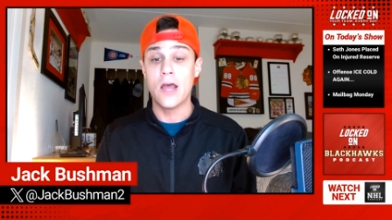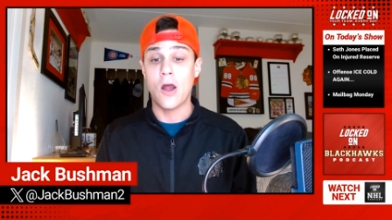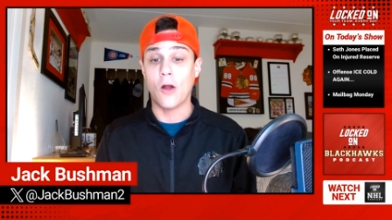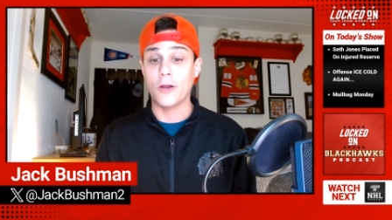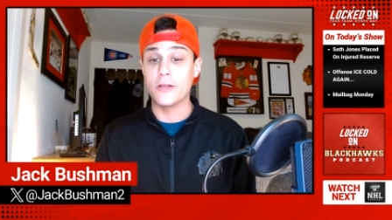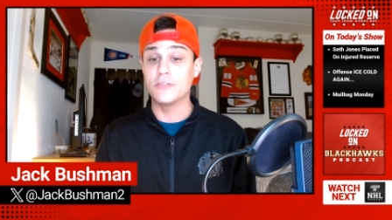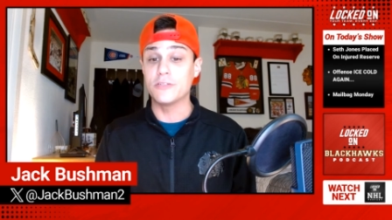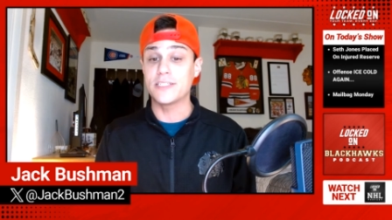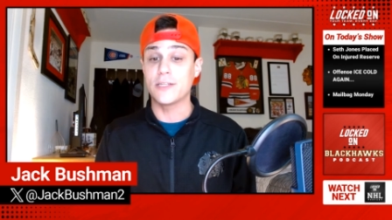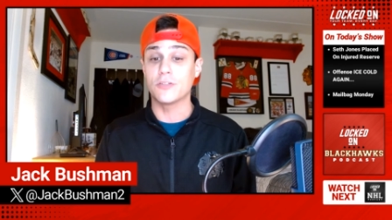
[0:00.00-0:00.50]
Are
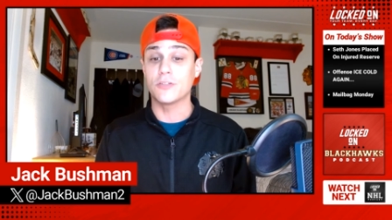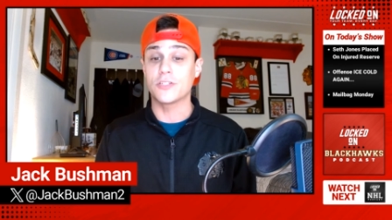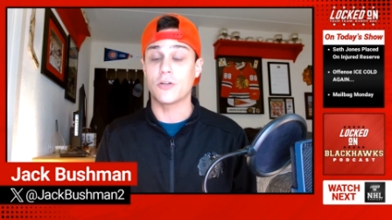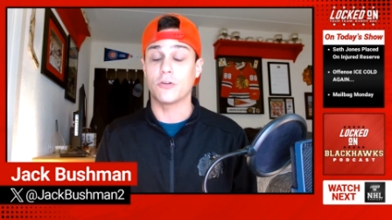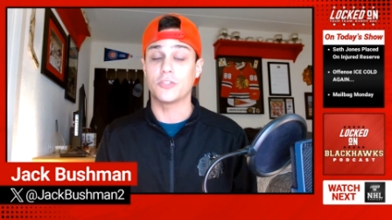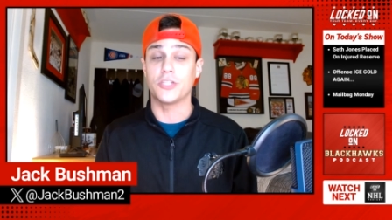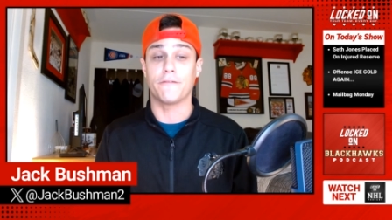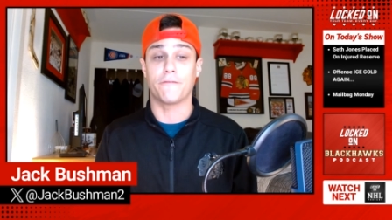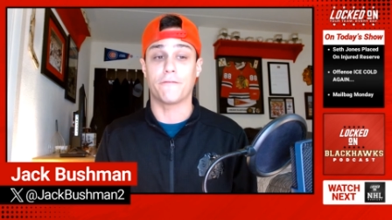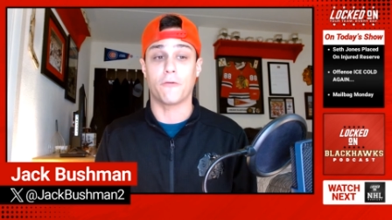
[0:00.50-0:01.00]
you still
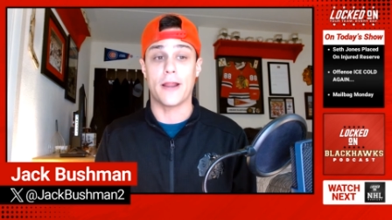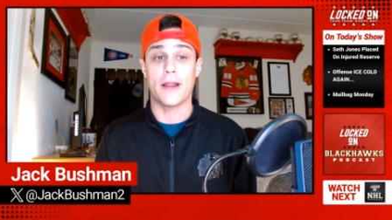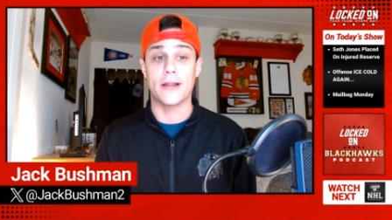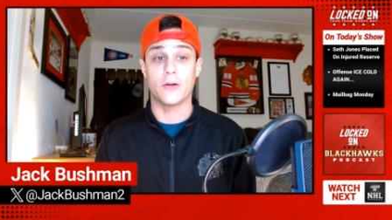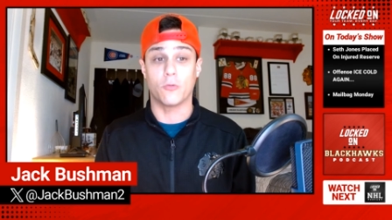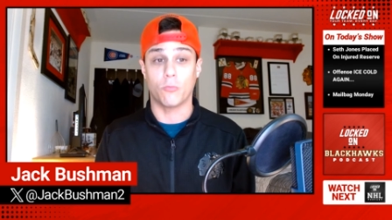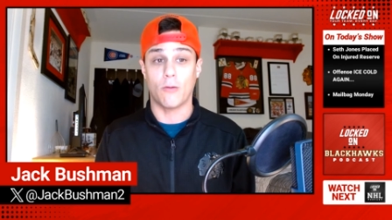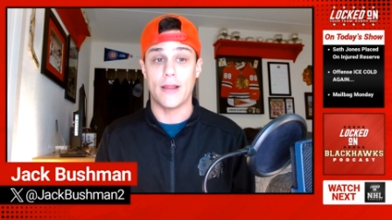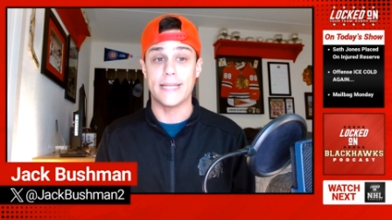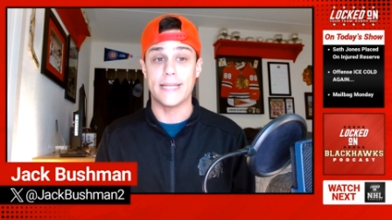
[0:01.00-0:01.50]
searching for a
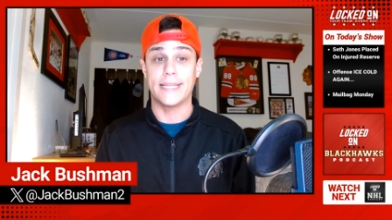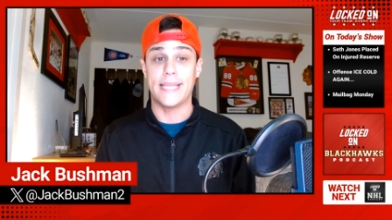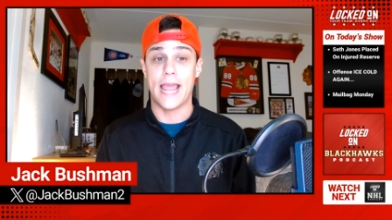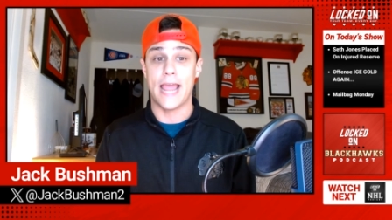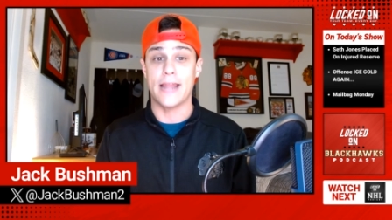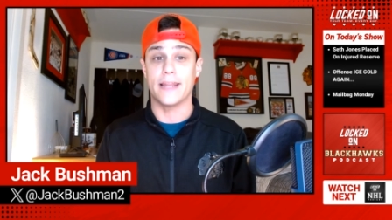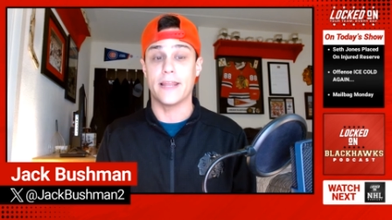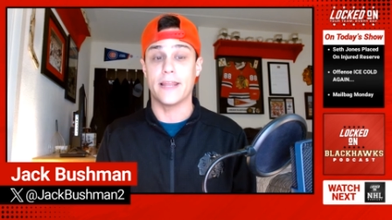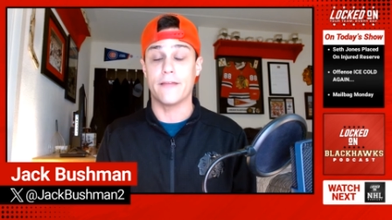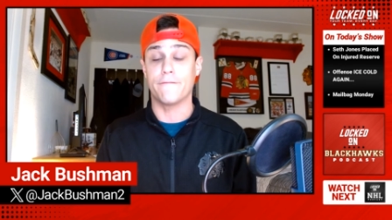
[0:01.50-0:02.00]
great
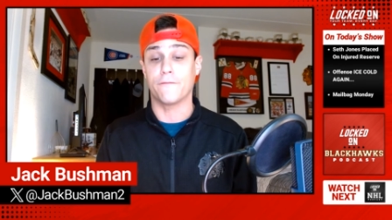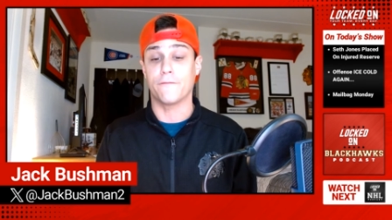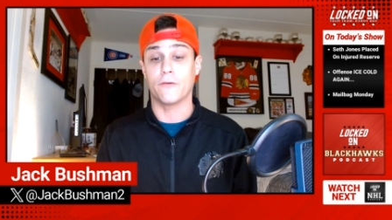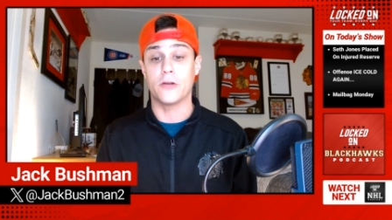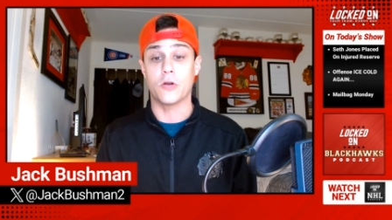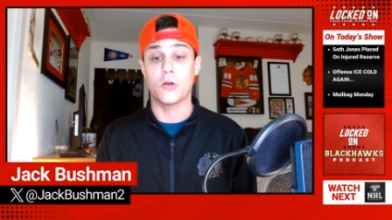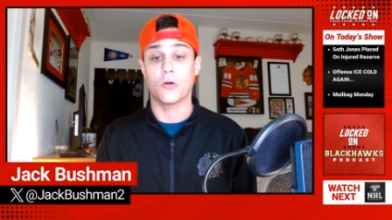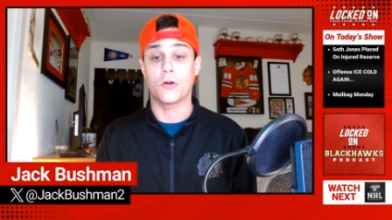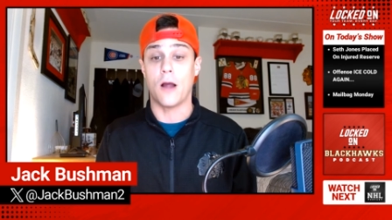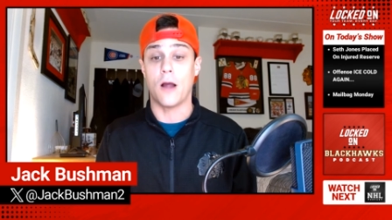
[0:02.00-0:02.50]
candidate for
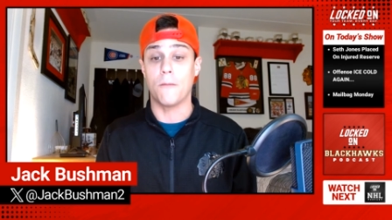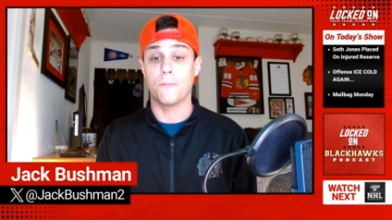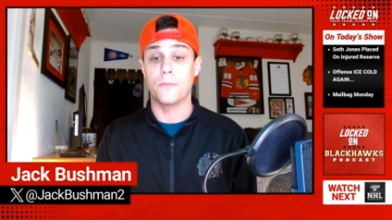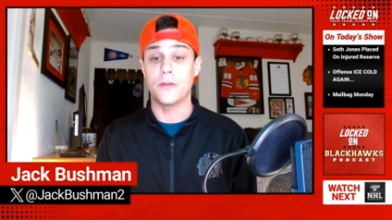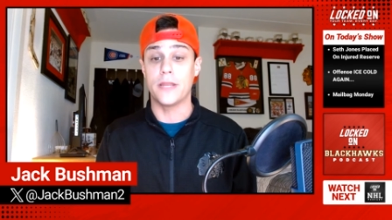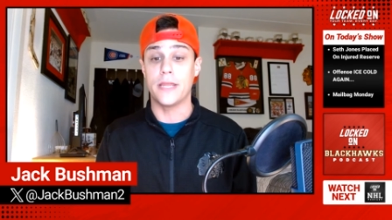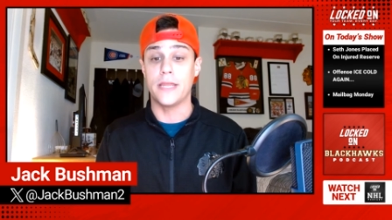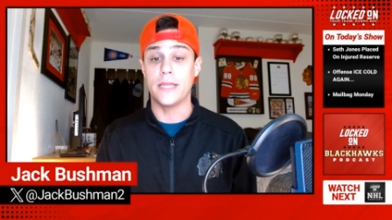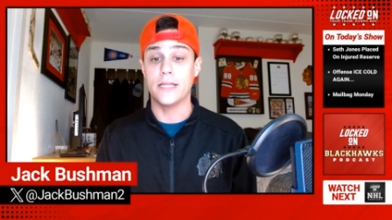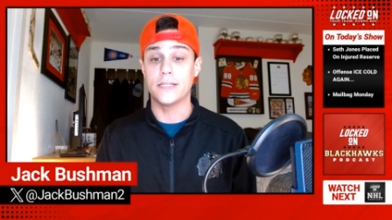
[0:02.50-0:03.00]
your
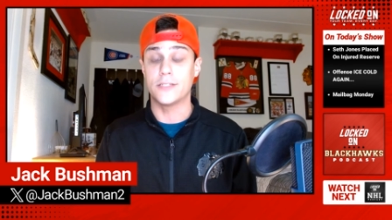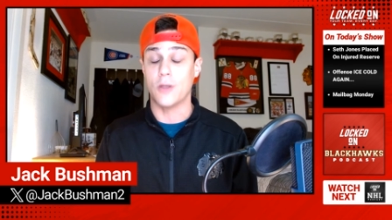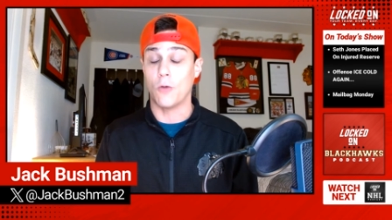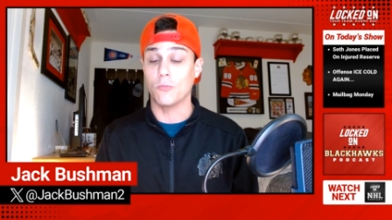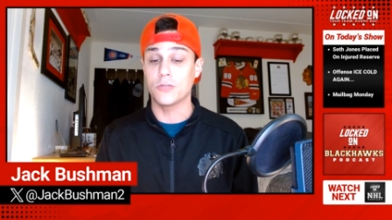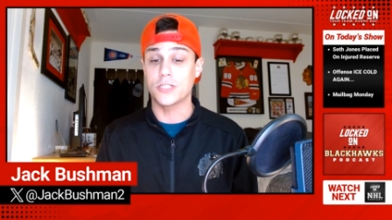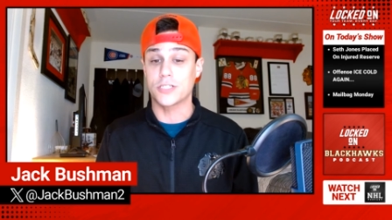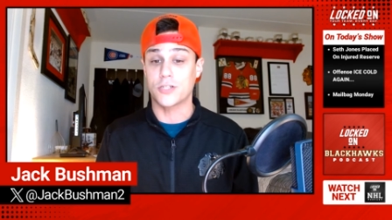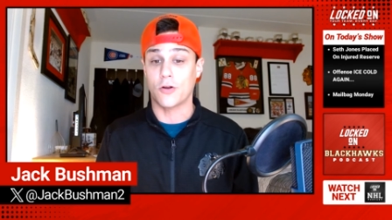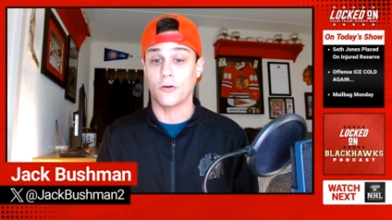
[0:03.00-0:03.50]
company?
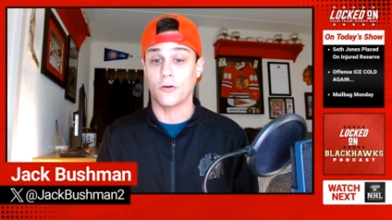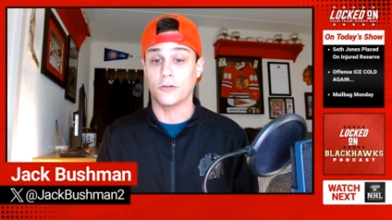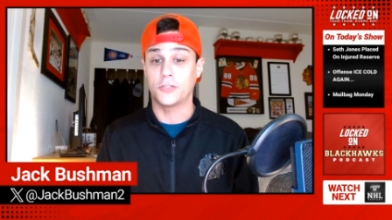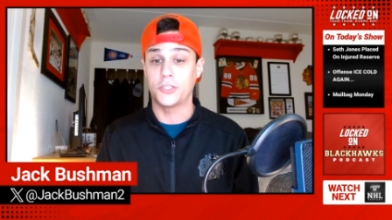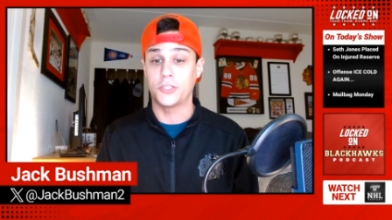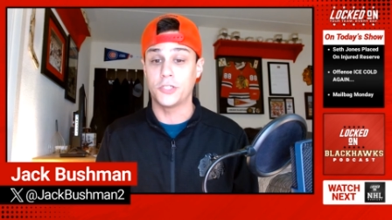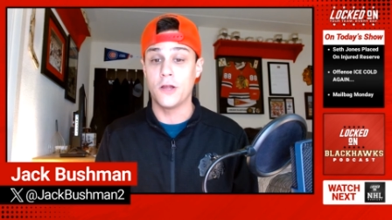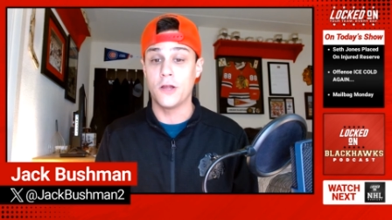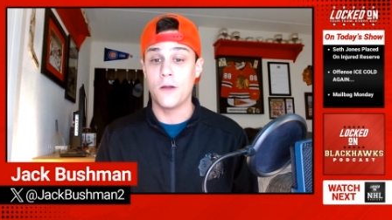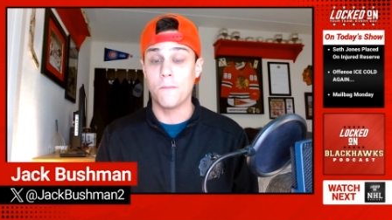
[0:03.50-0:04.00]
Don't
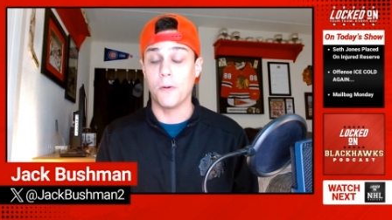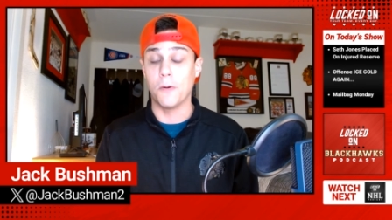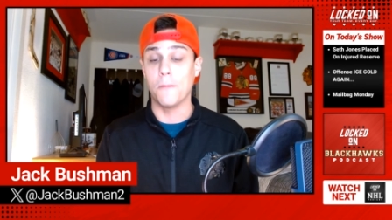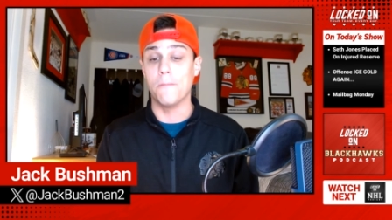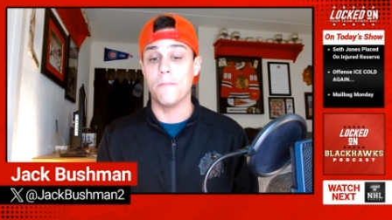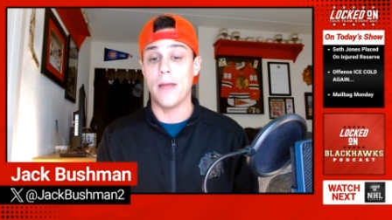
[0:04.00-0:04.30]
search, but